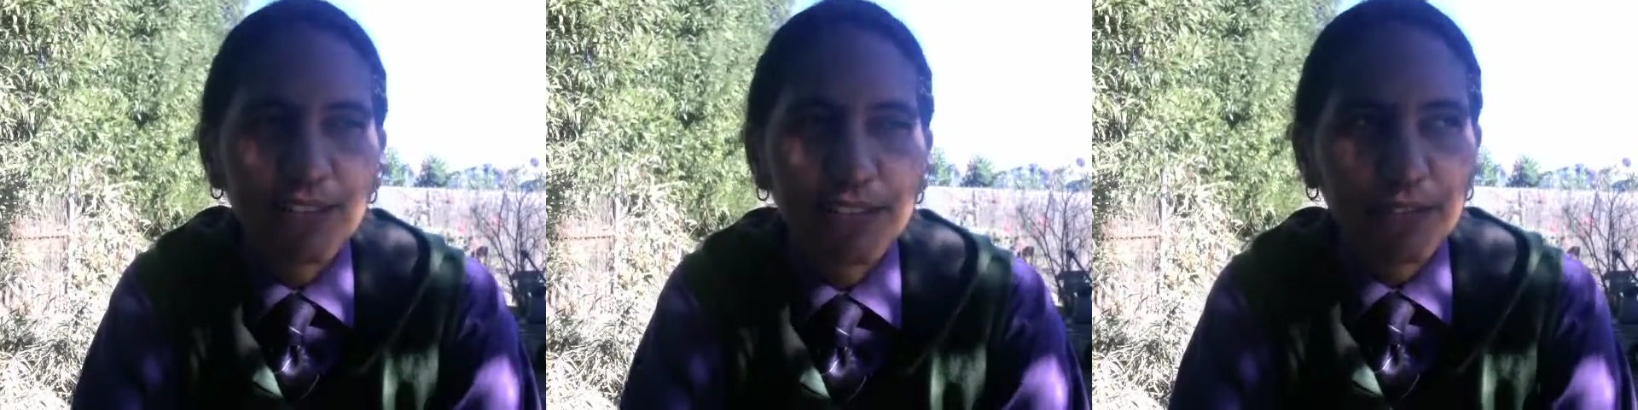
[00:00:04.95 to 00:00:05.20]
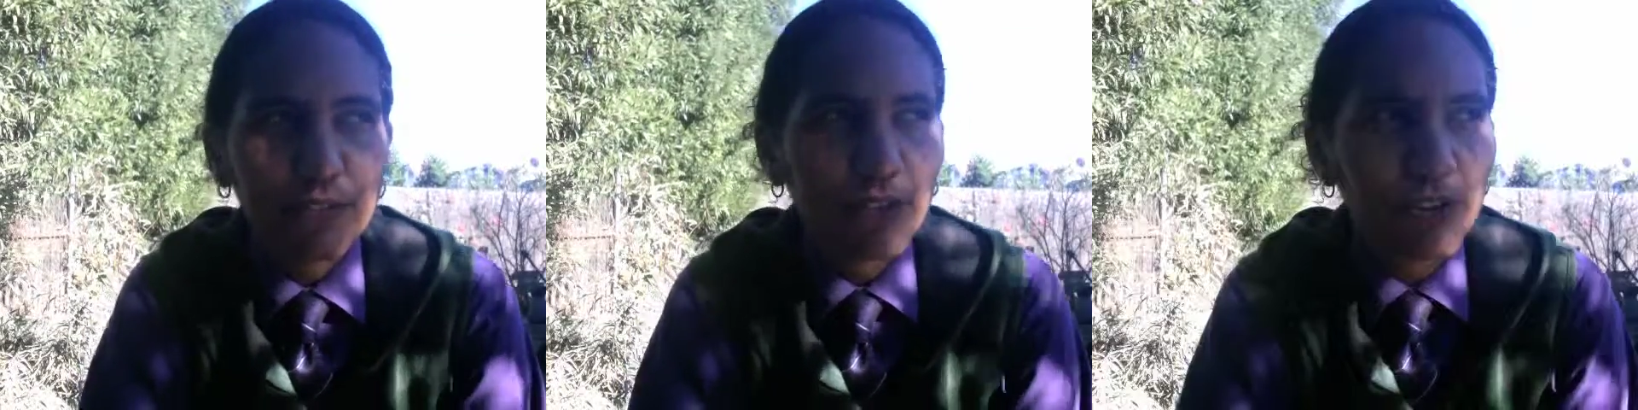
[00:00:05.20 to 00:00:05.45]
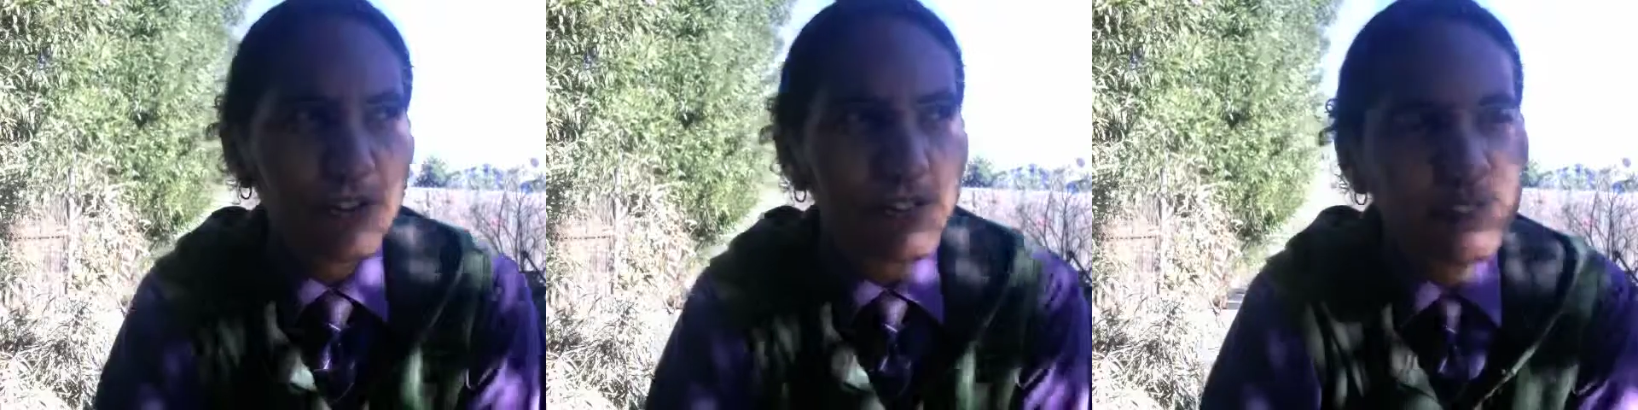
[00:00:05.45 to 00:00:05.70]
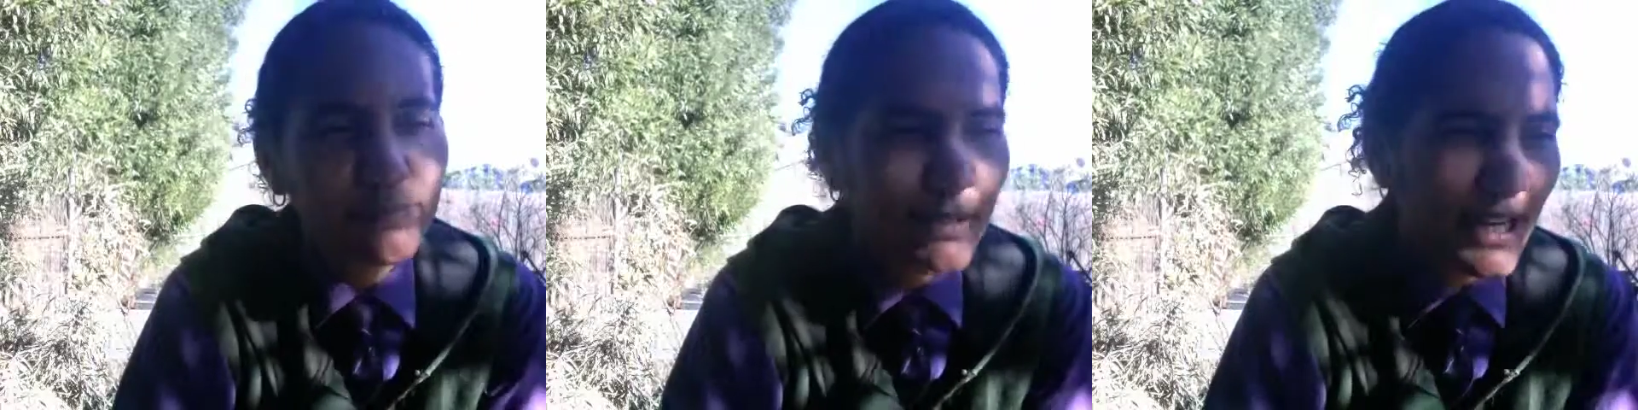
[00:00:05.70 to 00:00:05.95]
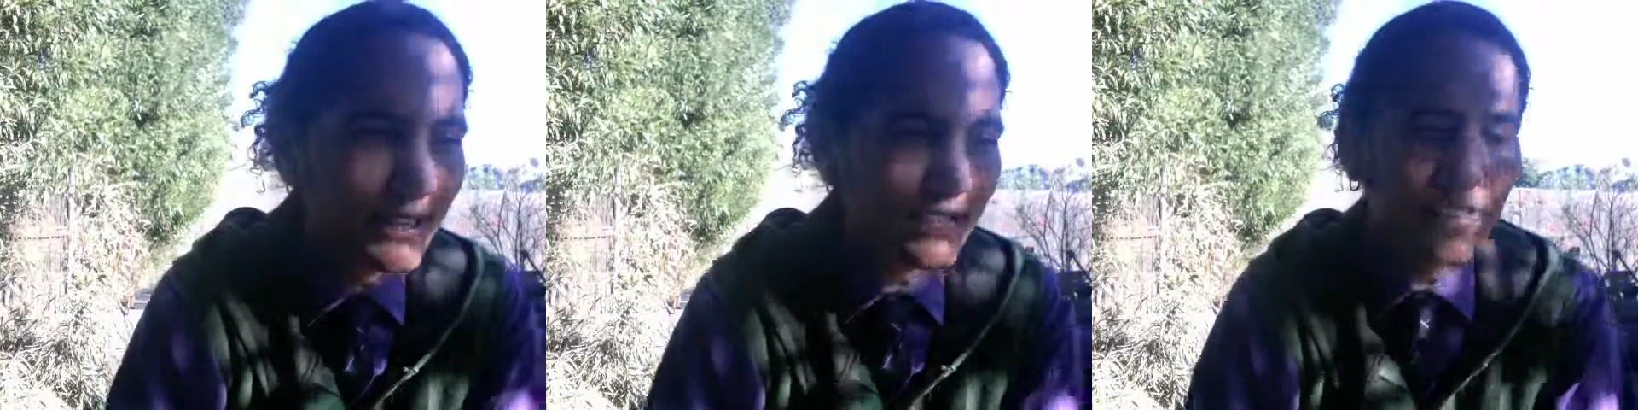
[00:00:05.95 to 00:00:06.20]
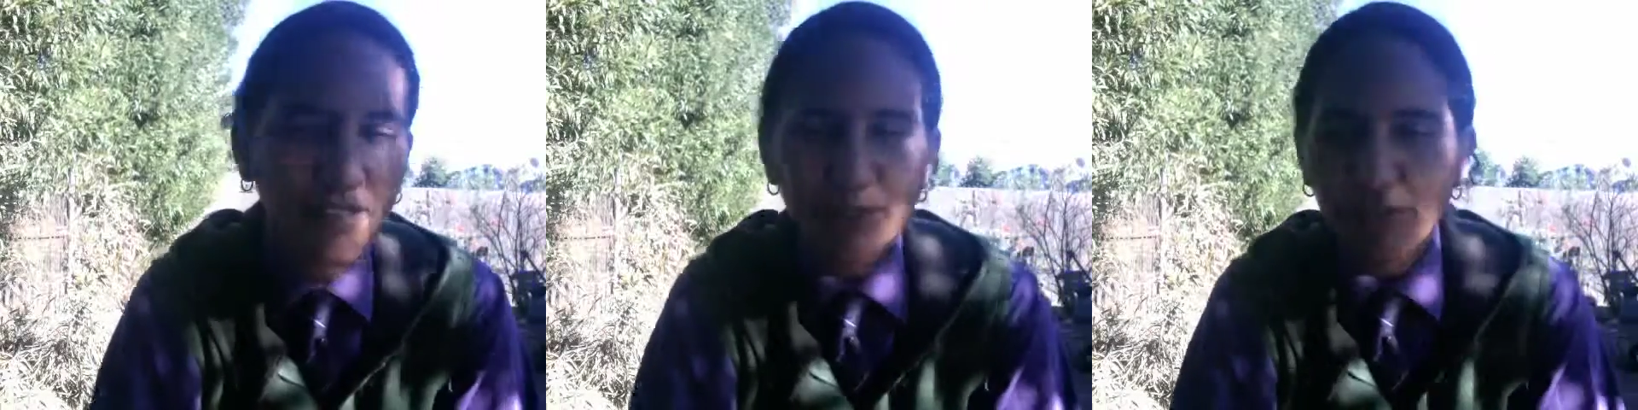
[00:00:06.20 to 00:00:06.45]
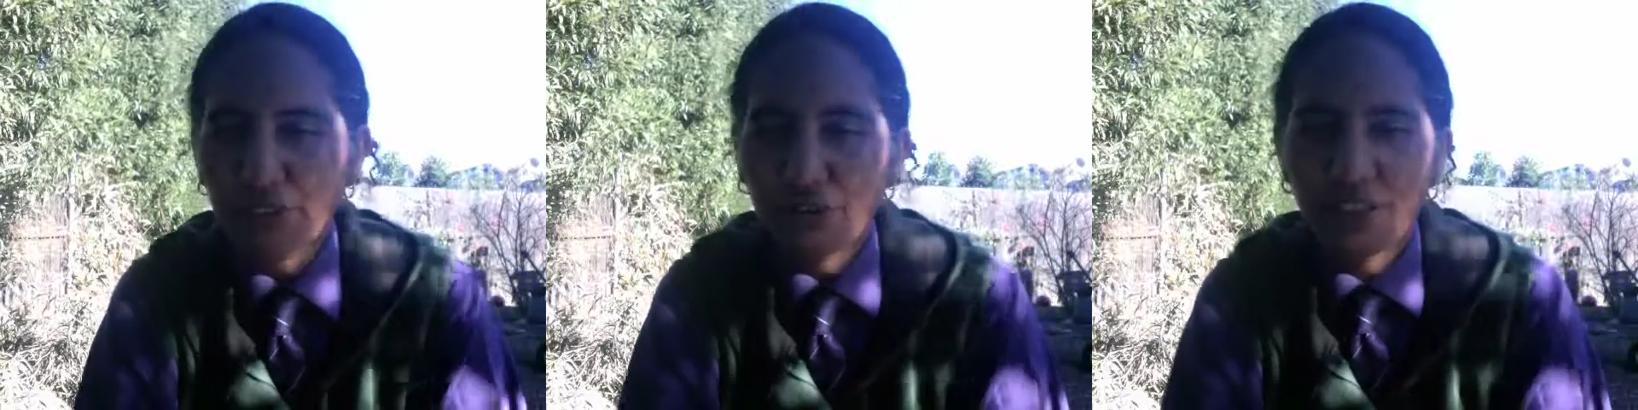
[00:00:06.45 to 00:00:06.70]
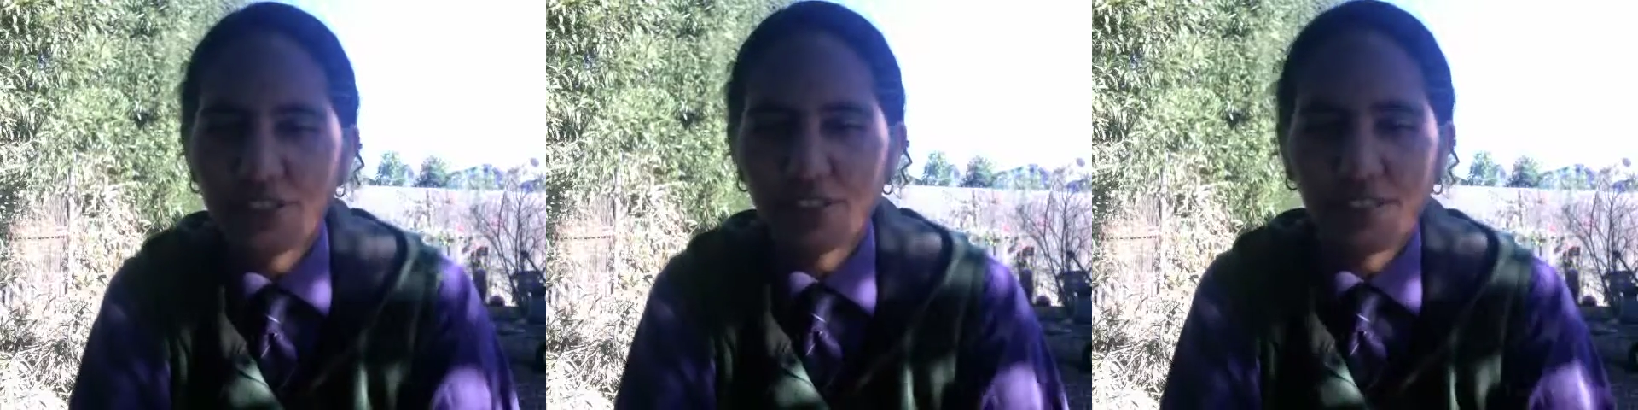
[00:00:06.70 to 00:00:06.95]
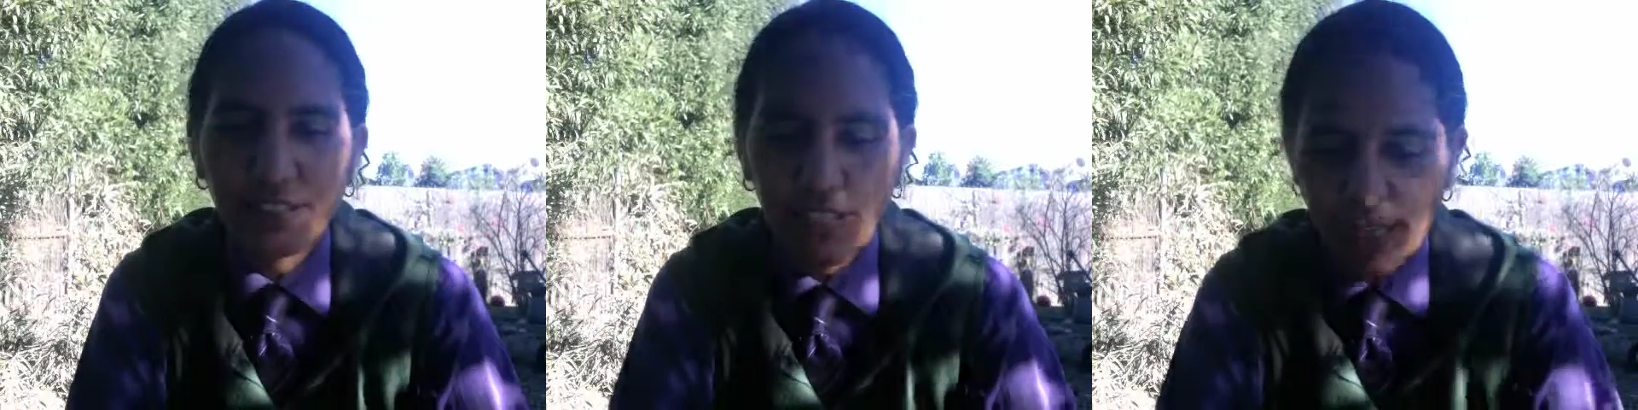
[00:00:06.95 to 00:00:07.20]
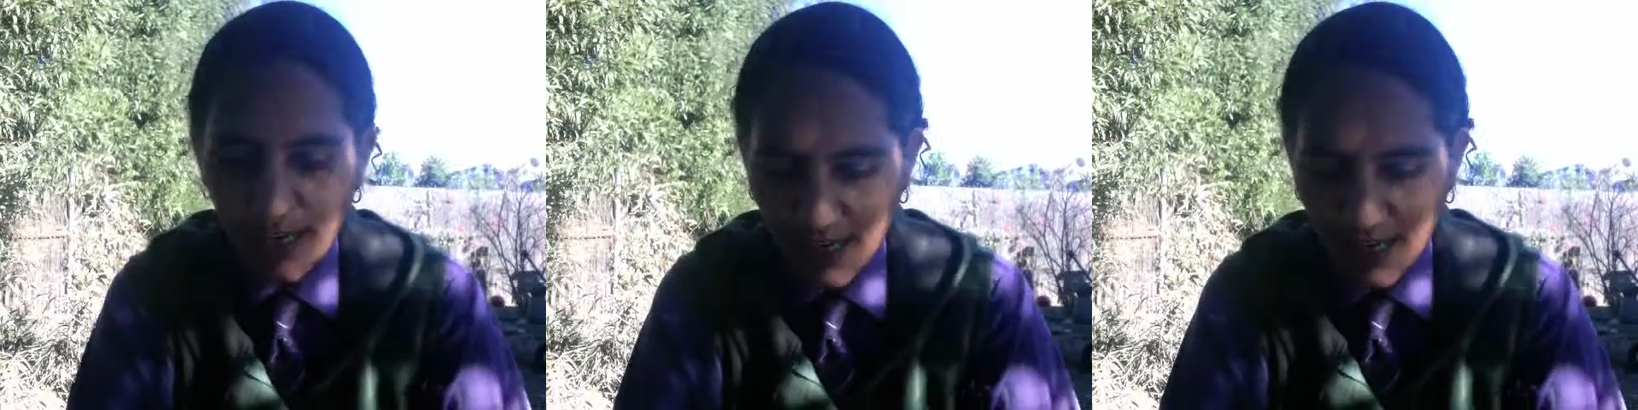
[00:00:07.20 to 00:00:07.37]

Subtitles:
the first past life regressions that I